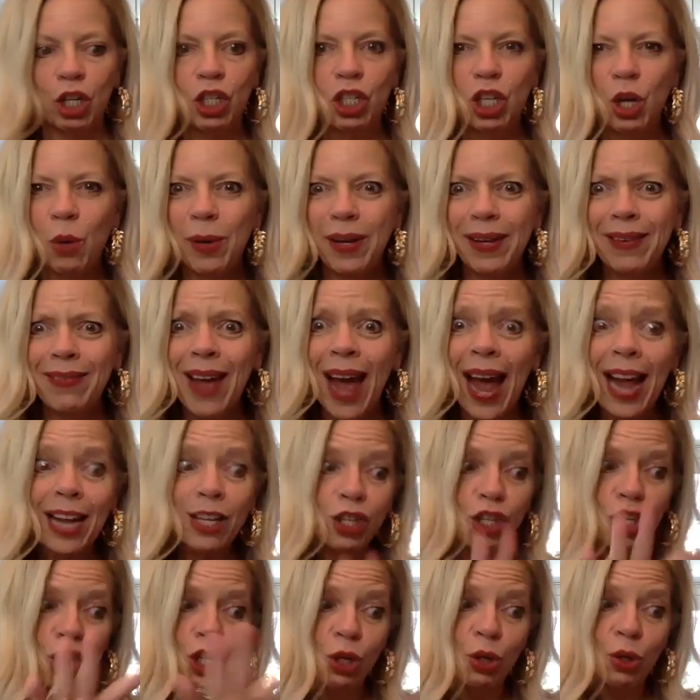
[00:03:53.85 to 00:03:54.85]
So we've had
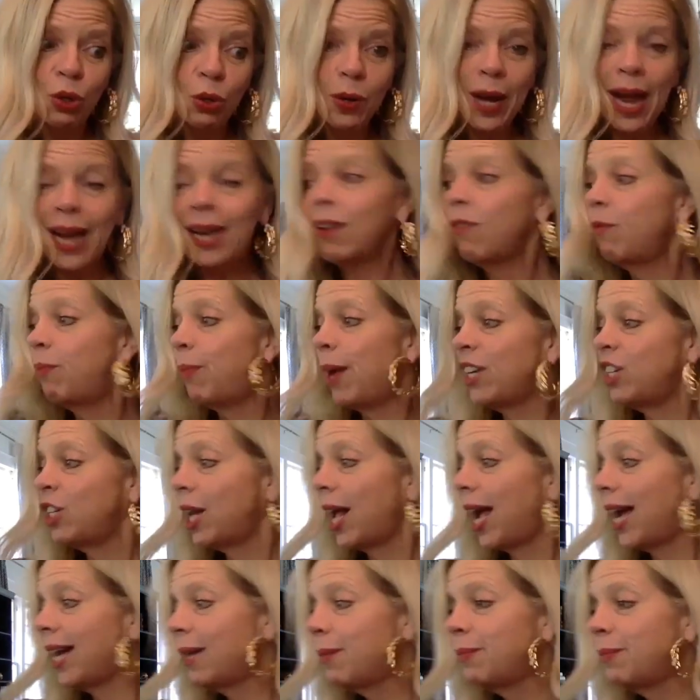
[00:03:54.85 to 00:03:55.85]
two kind of budget
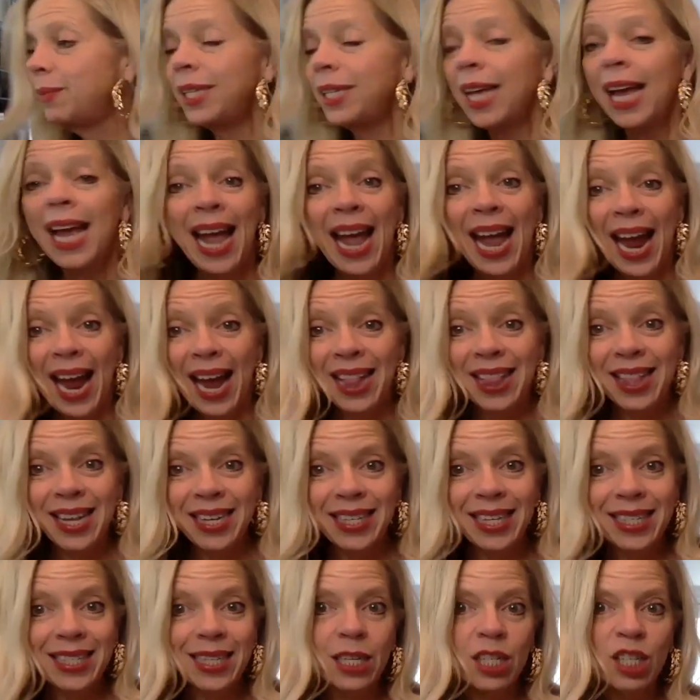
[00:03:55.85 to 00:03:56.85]
items, and
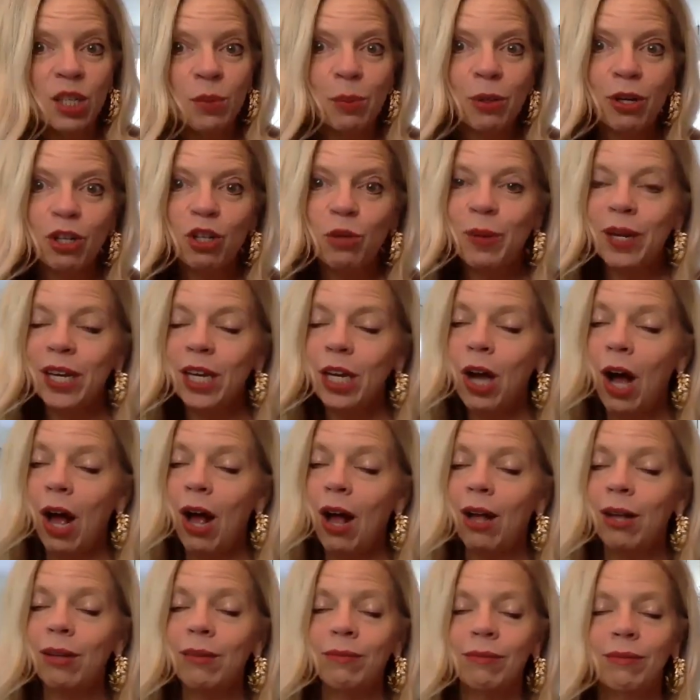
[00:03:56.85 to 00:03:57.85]
this is a splurge, but
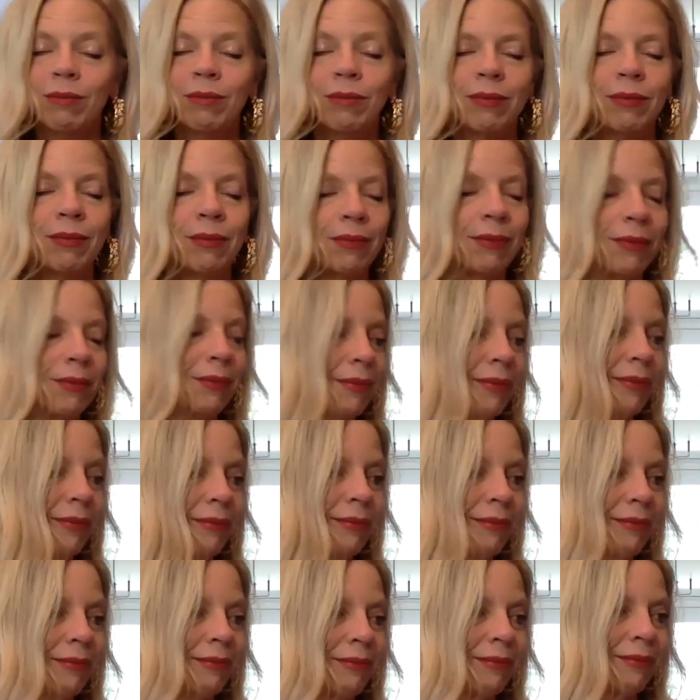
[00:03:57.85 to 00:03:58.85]
y'all,
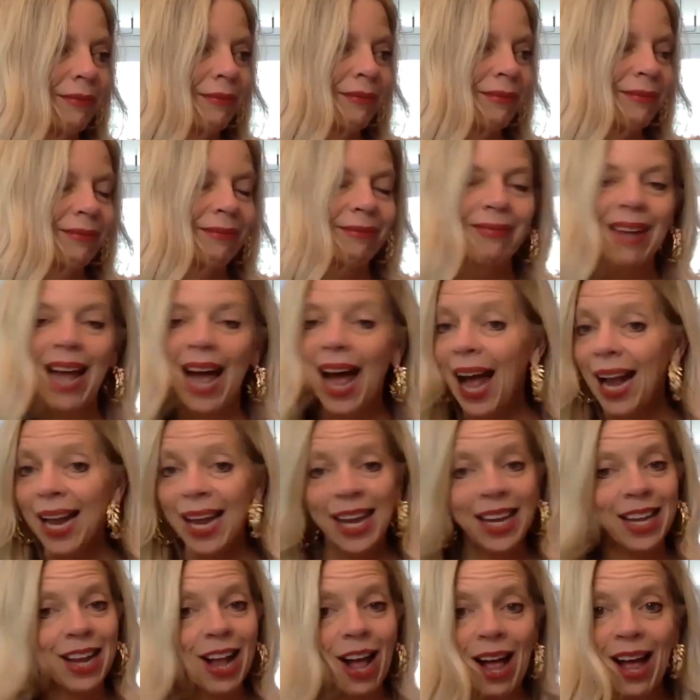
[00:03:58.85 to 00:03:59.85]
I
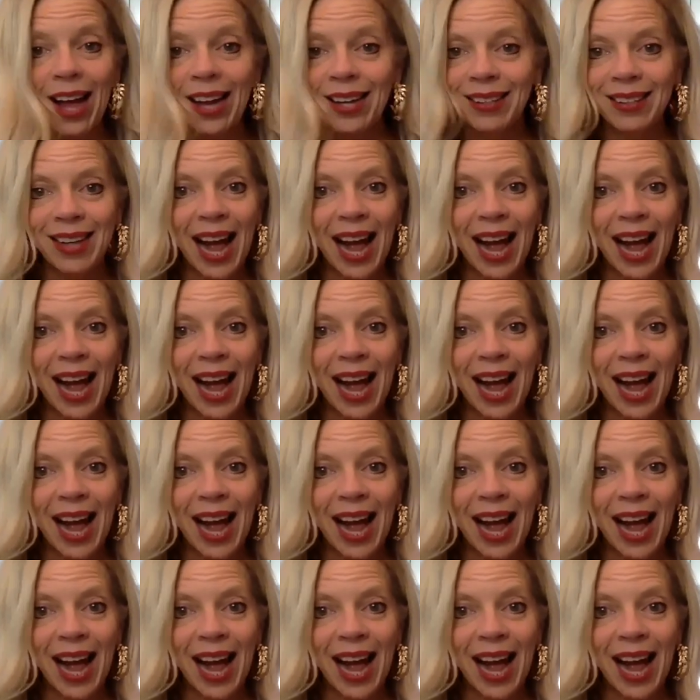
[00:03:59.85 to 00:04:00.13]
cannot.